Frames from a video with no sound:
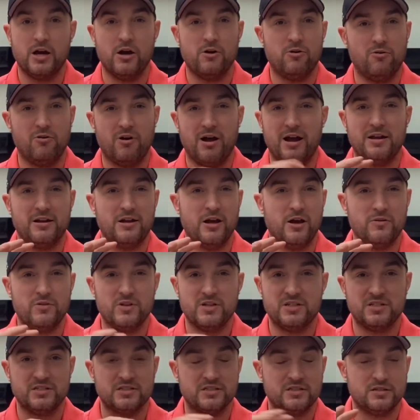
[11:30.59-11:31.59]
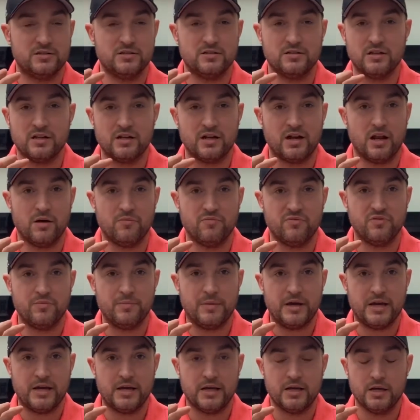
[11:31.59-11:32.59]
all right, no, this isn't the club for
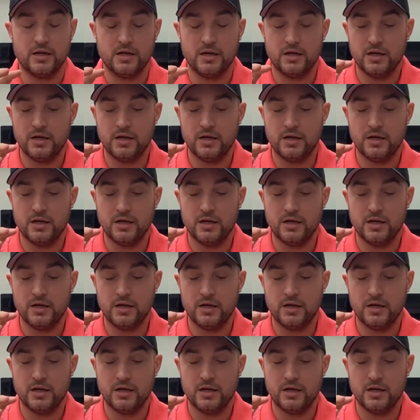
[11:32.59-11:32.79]
me.